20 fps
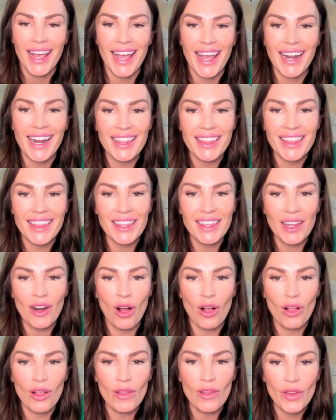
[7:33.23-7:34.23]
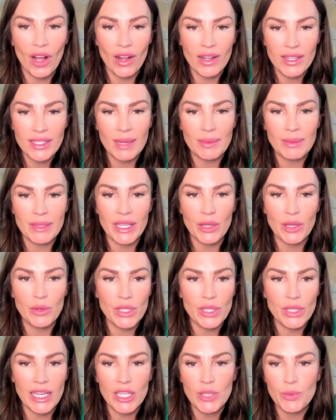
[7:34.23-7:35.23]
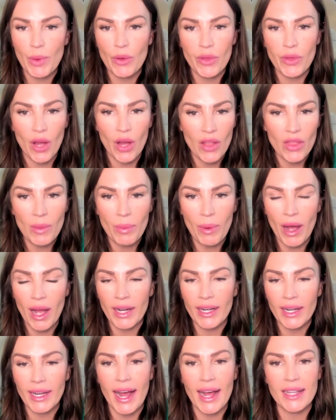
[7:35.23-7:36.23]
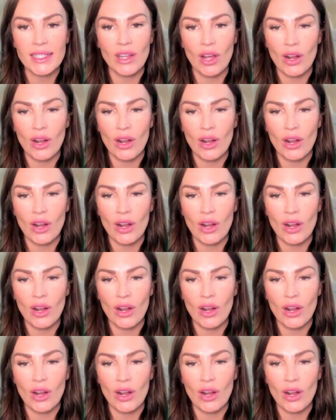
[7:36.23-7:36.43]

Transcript: And I think that all of the concepts that you teach, both on the podcast,